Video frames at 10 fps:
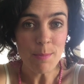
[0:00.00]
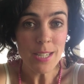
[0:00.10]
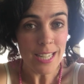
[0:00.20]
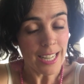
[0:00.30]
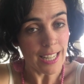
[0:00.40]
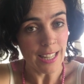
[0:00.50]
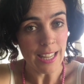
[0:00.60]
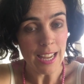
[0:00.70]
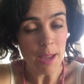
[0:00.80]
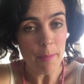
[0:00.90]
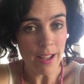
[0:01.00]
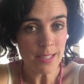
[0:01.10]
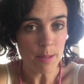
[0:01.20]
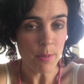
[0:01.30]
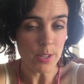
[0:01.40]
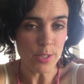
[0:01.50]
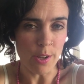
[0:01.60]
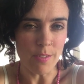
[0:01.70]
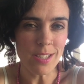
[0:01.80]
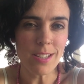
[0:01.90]
particularly about some of the
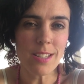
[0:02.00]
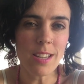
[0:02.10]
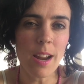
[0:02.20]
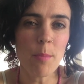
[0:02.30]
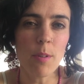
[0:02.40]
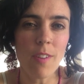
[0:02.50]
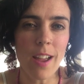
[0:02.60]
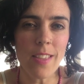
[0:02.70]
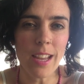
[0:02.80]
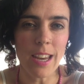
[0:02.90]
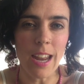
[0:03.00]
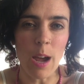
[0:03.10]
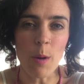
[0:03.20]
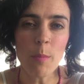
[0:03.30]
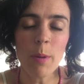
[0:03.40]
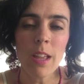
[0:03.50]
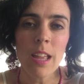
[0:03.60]
services that I provide that can help